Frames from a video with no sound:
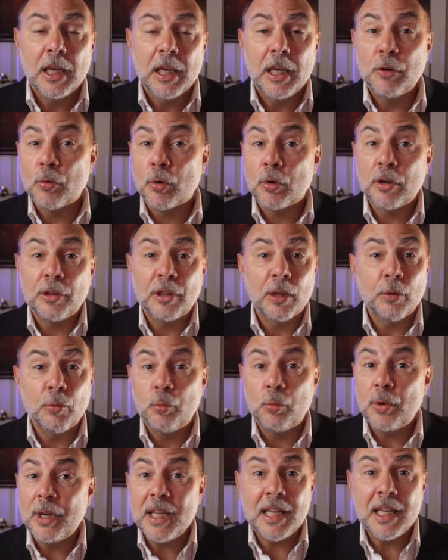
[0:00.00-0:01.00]
in order
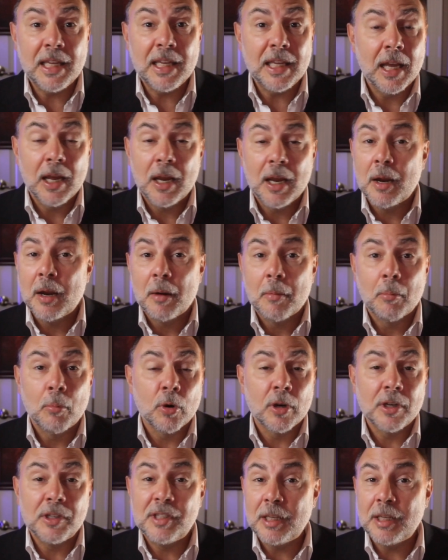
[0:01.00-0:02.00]
that we
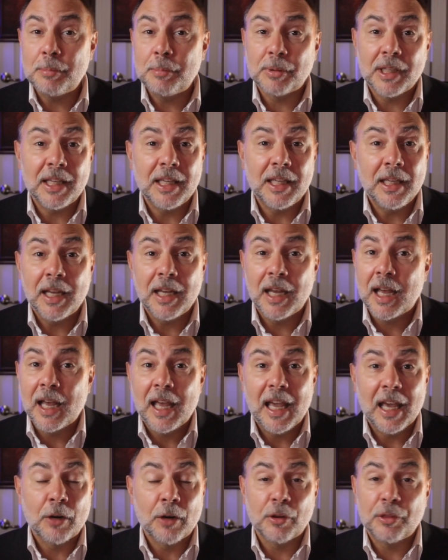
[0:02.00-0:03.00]
more deeply
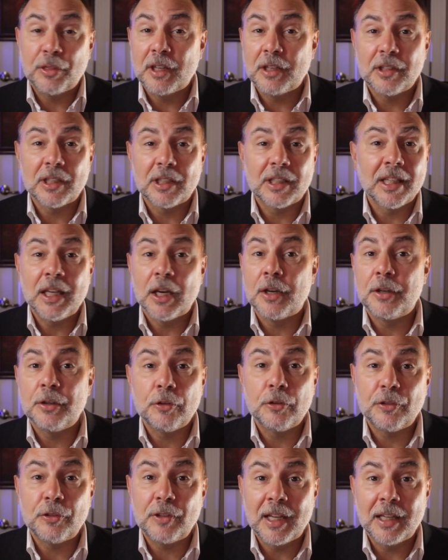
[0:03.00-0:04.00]
and authentically
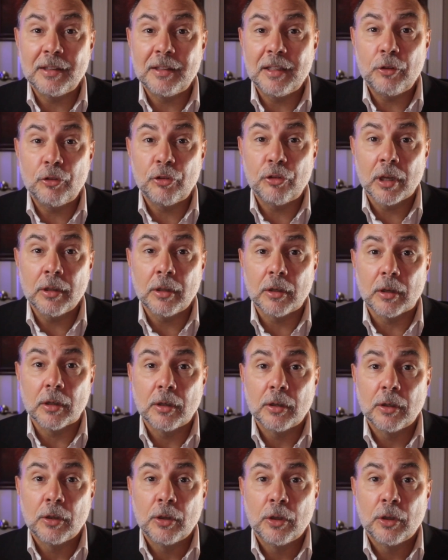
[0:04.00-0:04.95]
understand each other.